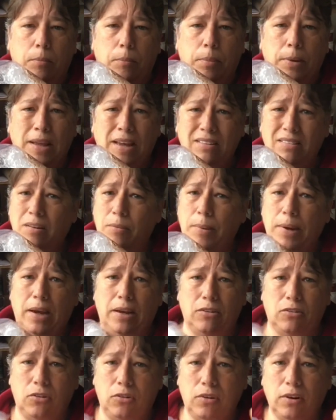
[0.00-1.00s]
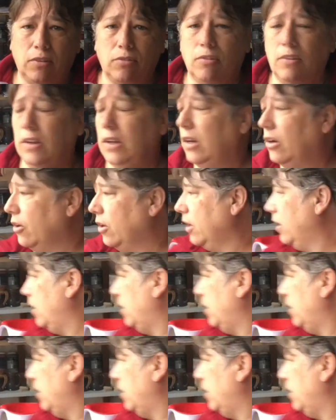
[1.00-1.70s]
plastic bags. You definitely are going to